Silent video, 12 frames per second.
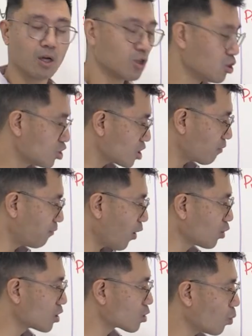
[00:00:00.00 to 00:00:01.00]
You just
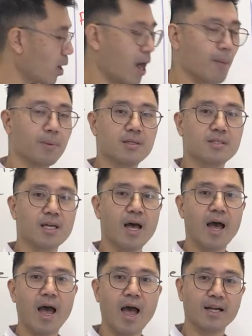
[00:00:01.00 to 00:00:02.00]
focus what happens
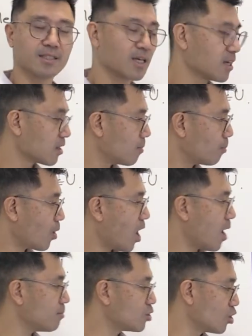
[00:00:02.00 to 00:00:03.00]
at the
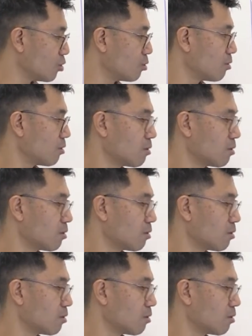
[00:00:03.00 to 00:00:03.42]
prime 2.